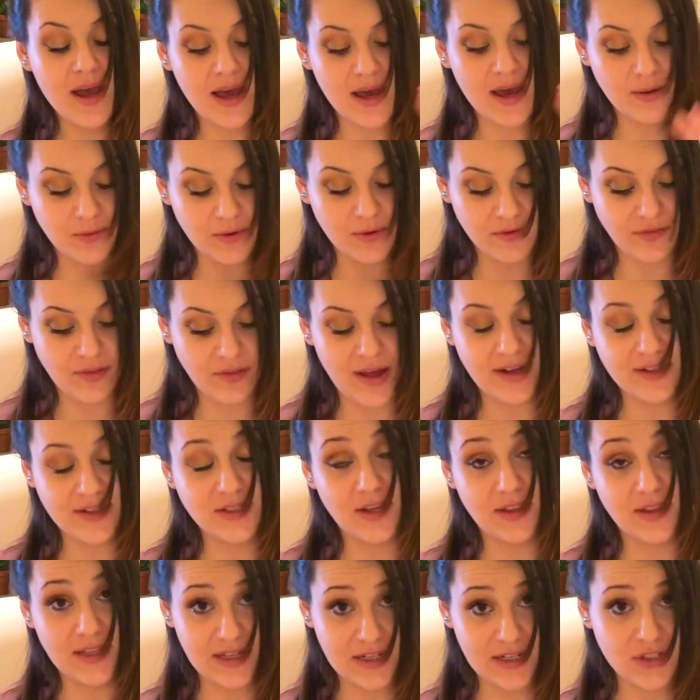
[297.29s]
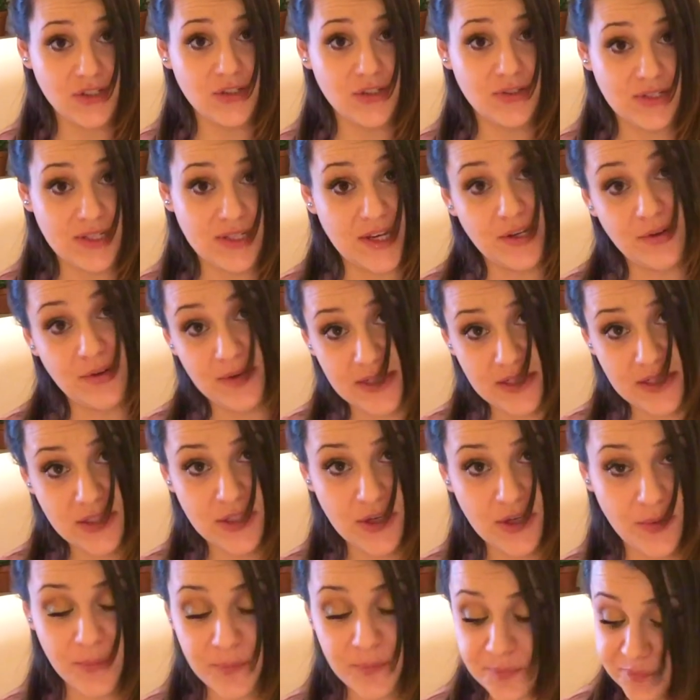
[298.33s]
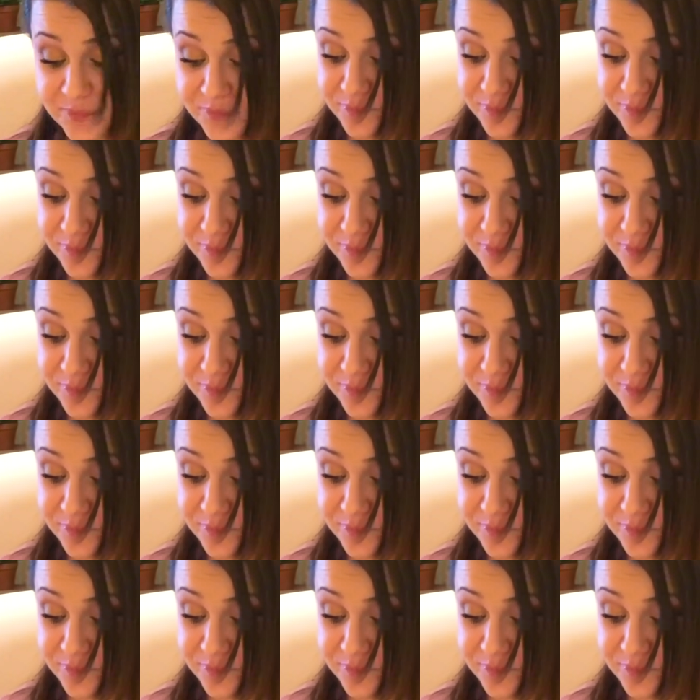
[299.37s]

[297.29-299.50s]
and reflect on the issues that you need to.